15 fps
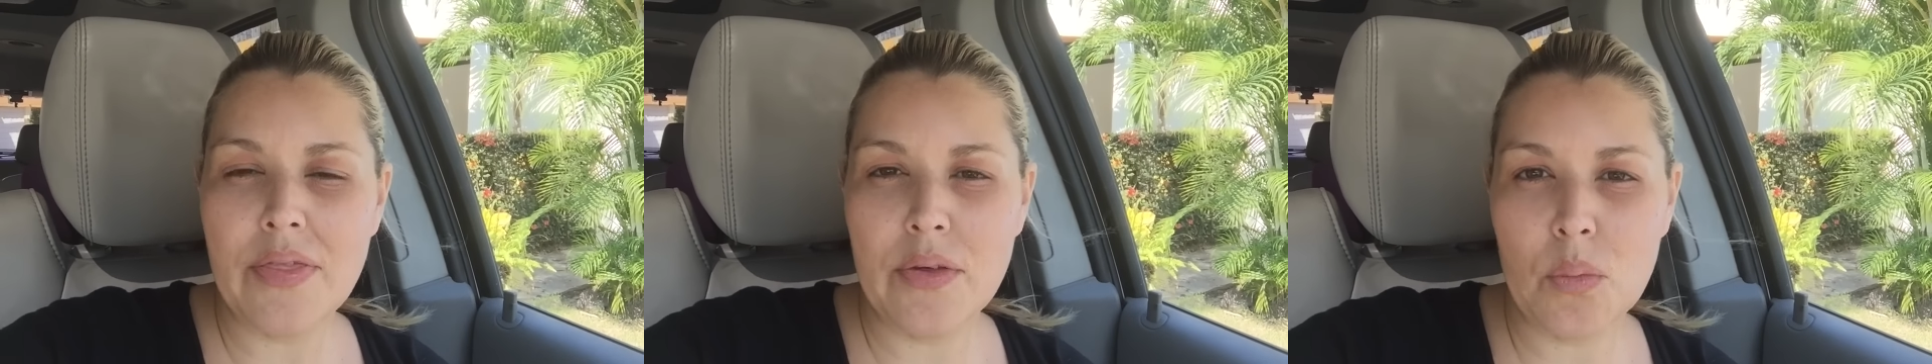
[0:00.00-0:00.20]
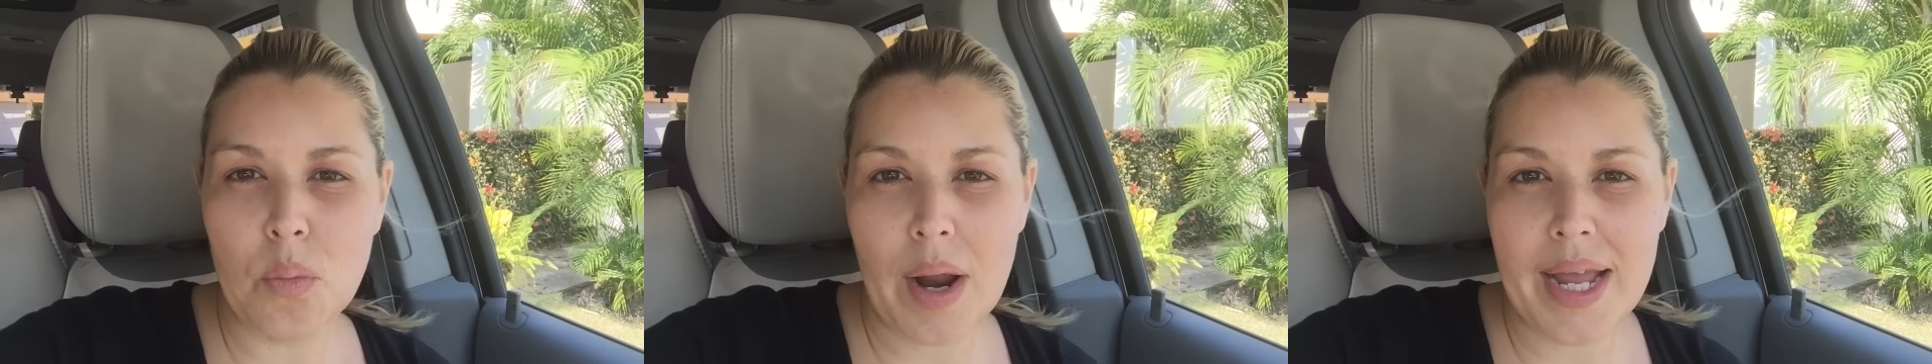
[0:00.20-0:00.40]

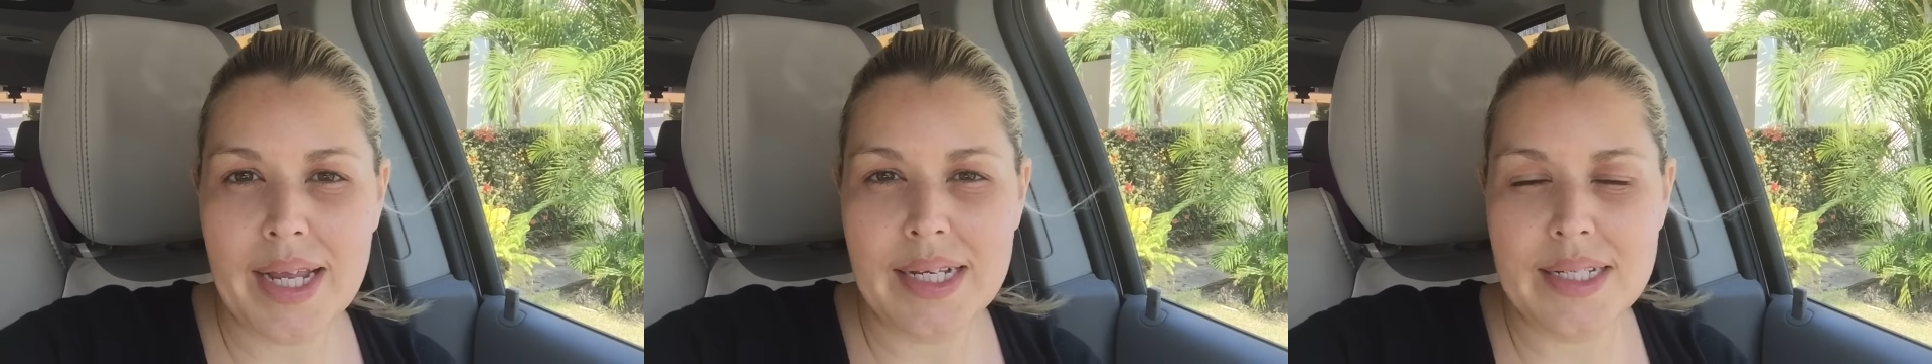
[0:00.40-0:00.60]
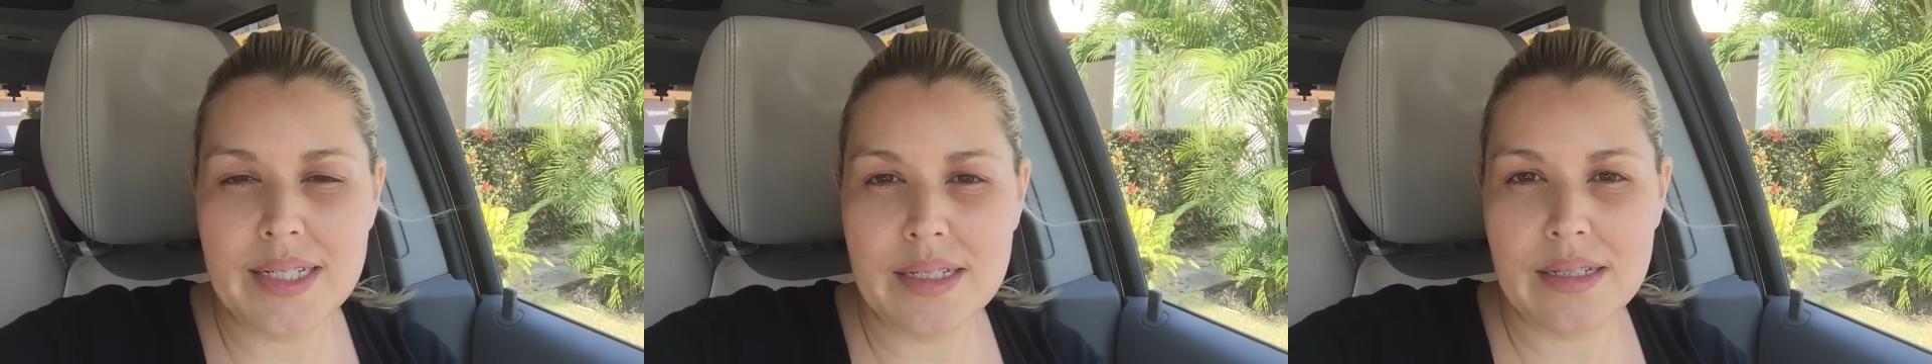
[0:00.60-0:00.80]
the
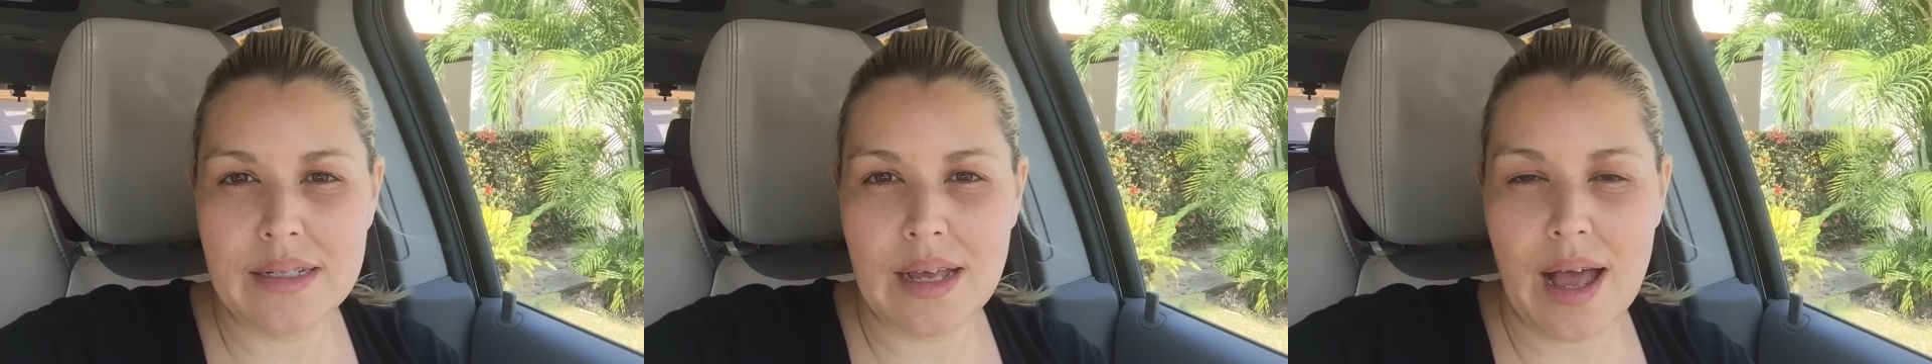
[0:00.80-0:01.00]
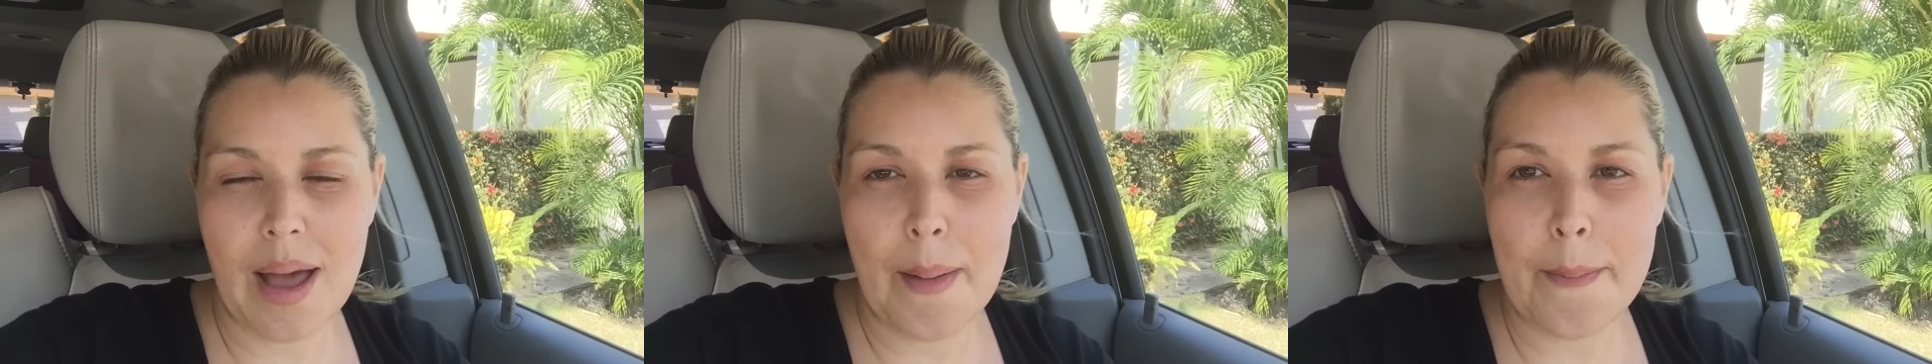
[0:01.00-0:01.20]
right
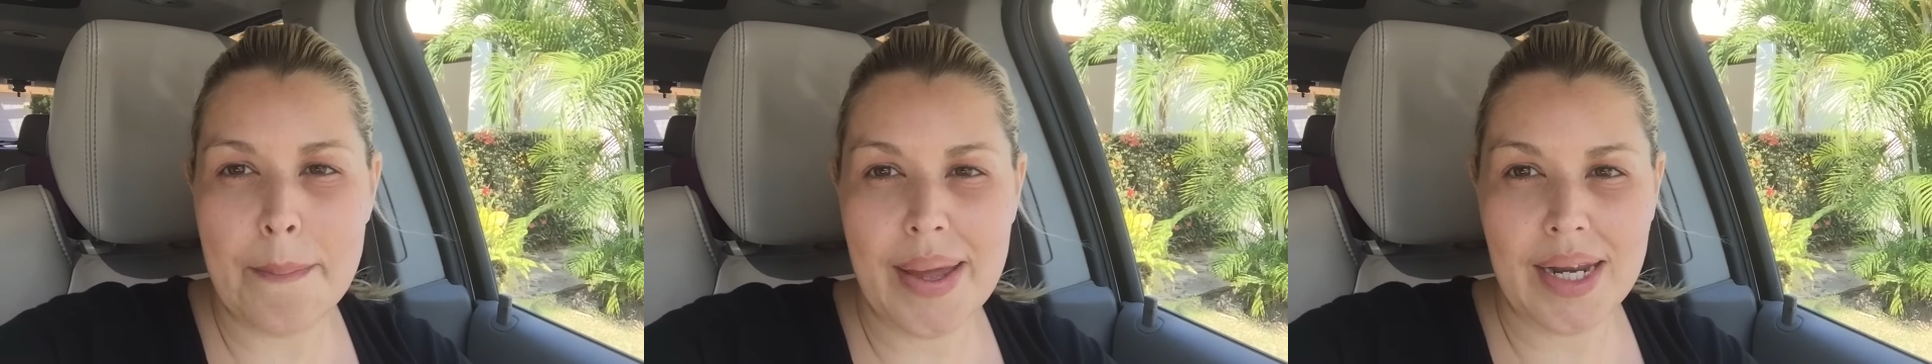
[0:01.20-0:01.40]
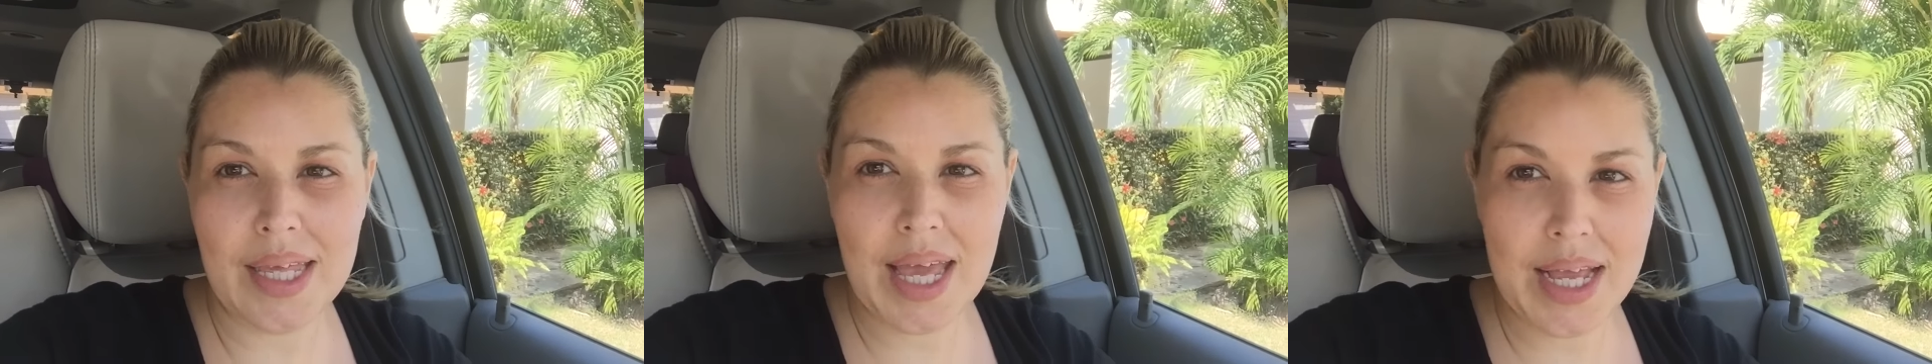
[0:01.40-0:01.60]

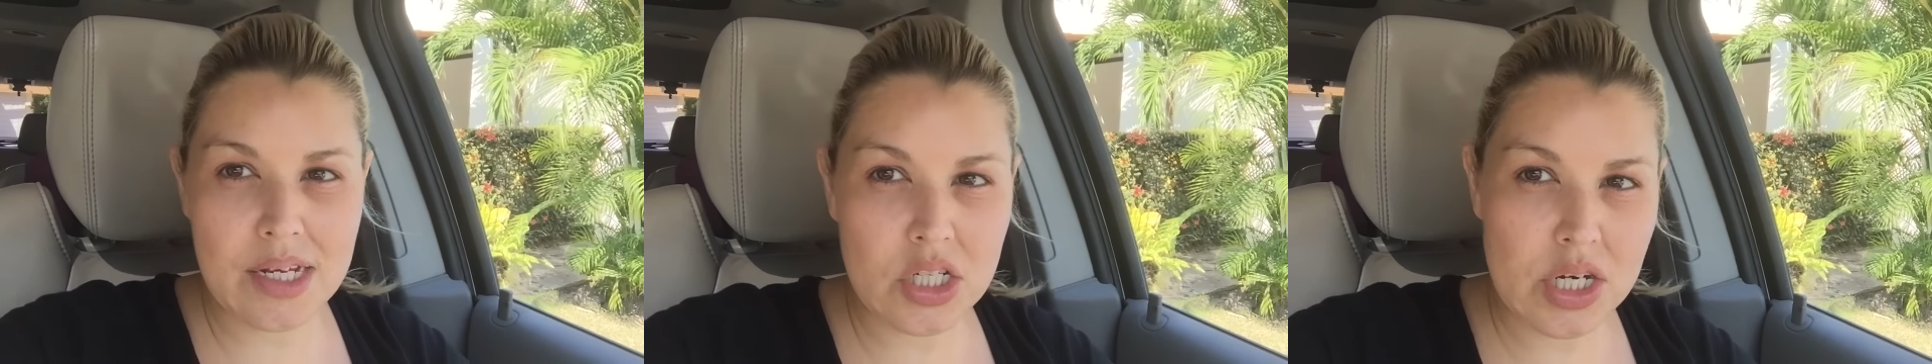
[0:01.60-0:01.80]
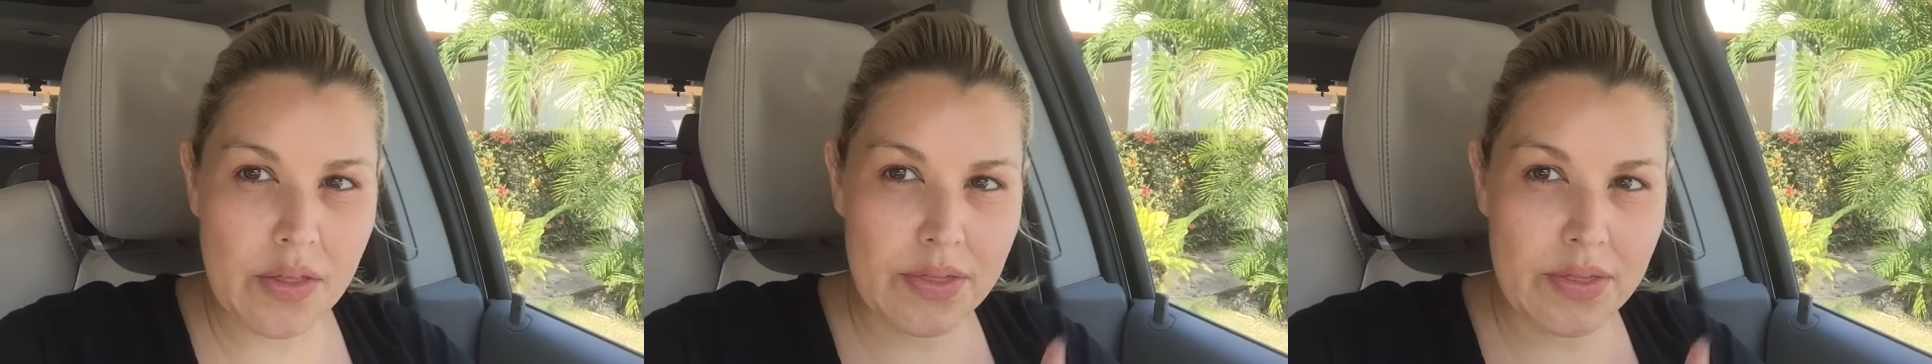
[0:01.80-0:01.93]
medication